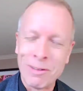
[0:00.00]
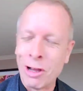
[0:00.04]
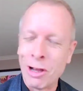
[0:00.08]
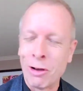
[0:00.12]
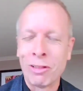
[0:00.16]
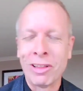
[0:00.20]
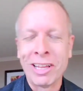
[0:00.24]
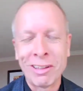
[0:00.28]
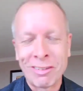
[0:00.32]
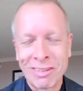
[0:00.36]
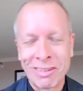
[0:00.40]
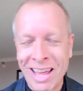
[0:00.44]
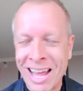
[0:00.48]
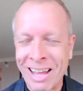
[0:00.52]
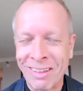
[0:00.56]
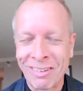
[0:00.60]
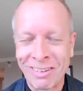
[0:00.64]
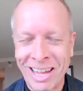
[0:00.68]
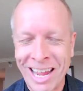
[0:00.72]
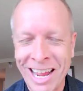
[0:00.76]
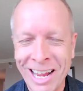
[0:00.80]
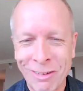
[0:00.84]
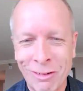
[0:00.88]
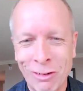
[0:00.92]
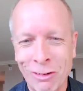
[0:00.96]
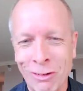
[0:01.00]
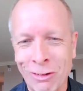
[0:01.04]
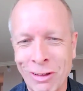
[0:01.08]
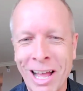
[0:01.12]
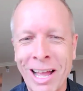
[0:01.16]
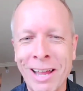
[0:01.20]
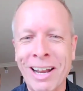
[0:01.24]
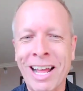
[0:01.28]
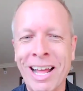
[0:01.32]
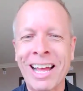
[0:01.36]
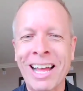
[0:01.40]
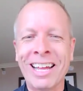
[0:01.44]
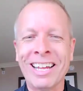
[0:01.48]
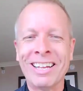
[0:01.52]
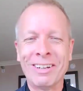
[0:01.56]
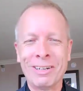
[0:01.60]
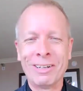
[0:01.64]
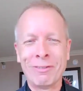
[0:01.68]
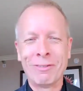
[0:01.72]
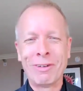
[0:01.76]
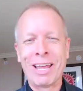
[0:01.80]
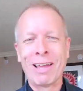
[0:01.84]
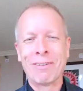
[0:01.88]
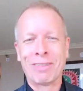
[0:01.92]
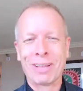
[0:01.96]
No, Lisa has the answers.
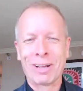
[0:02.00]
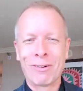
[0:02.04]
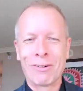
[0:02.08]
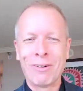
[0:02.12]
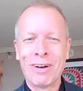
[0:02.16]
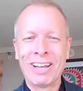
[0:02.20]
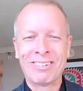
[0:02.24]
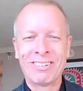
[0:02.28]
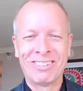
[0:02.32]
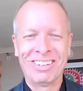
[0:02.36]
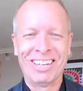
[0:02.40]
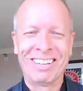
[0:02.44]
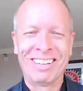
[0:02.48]
We have the questions.